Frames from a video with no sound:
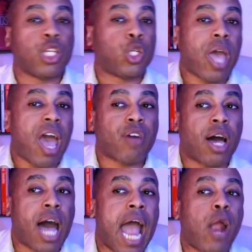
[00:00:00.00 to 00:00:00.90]
she'll have a
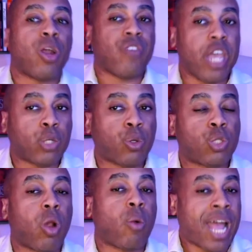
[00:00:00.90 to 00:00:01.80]
higher enough interest
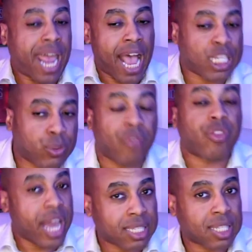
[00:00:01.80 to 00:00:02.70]
to where when I ask her out the
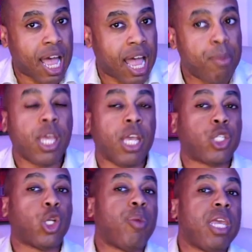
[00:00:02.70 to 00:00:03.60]
next time,
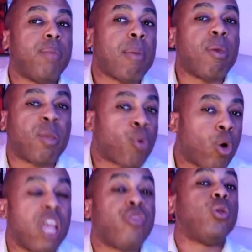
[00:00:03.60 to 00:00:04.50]
she'll be maybe a bit more
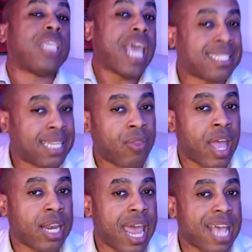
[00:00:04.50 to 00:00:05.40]
enthusiastic in
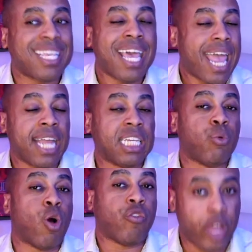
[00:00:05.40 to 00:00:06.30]
that yes, and she
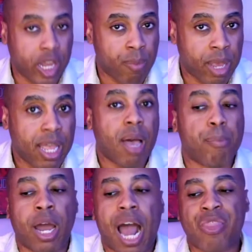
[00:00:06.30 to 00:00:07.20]
won't flake on me.
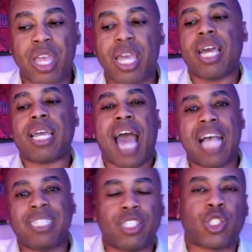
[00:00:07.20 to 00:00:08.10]
But I think
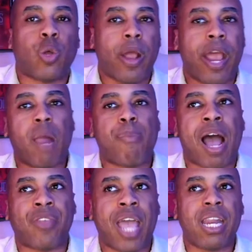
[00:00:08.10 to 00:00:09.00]
guys get so in their head
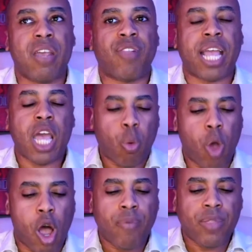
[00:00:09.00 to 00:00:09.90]
about the idea of like,
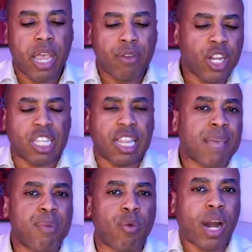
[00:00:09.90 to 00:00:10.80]
well, if she doesn't
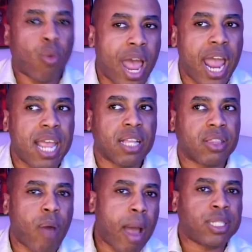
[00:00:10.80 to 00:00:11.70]
like me right away,
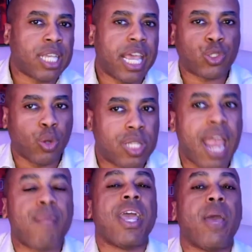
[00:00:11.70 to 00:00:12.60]
then why don't she say yes to a
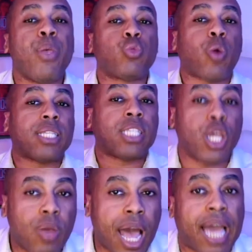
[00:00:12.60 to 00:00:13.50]
date? And this is why I tell
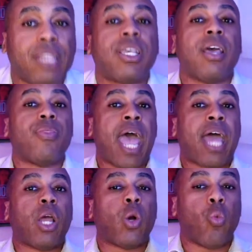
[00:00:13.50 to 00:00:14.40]
you guys
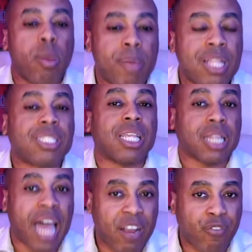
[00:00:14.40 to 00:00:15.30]
that women's
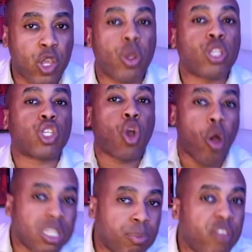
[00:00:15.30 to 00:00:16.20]
like for you is
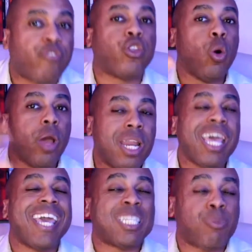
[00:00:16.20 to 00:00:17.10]
going to be fluid,
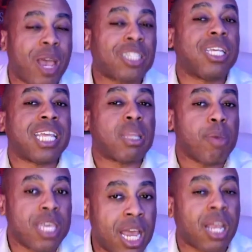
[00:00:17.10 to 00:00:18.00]
especially in the
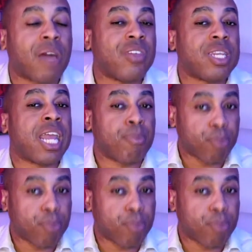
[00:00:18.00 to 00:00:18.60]
beginning of the dating